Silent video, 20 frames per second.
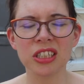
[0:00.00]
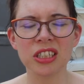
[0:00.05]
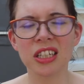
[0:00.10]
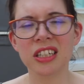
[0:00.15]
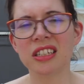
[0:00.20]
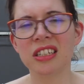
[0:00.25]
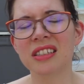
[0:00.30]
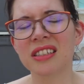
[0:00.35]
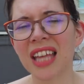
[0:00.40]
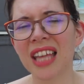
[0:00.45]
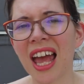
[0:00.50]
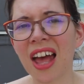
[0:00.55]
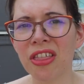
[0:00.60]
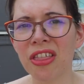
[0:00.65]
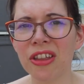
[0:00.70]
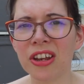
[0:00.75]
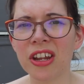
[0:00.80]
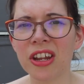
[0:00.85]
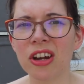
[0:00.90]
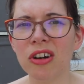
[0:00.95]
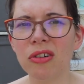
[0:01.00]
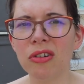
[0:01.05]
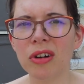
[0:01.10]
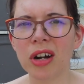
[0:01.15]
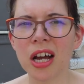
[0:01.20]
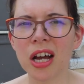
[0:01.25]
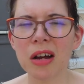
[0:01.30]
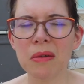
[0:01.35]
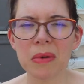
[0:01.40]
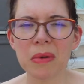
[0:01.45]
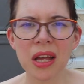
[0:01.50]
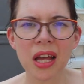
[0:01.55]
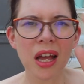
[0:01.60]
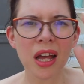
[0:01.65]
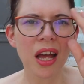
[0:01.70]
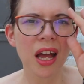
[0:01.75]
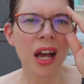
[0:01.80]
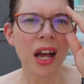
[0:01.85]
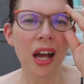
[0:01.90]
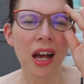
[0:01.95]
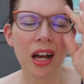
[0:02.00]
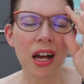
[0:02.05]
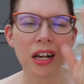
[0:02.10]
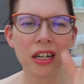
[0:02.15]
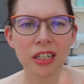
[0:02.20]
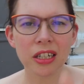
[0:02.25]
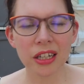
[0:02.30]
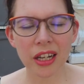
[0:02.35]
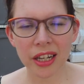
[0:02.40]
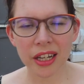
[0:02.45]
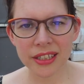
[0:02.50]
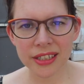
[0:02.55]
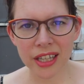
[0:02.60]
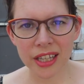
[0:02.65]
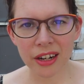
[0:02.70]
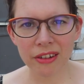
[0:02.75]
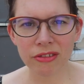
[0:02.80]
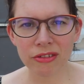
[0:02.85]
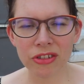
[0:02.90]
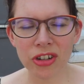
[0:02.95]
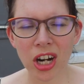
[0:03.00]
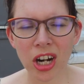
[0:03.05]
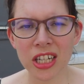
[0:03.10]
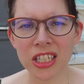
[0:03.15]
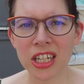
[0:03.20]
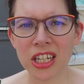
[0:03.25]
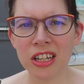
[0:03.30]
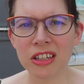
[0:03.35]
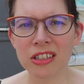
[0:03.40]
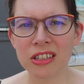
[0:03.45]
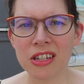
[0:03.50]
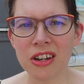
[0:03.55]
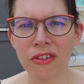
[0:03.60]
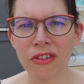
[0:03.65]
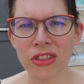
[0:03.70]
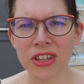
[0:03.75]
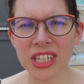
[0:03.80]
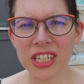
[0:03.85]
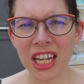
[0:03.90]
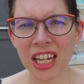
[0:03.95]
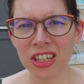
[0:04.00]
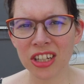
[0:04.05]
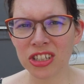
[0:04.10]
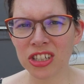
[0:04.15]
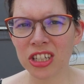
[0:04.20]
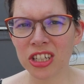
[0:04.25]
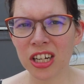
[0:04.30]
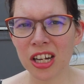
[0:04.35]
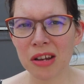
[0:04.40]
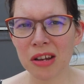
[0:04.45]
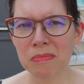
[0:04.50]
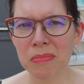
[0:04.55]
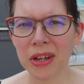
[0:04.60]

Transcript: it just gathered it all up I, like I said, I've tried to loosen off the tension,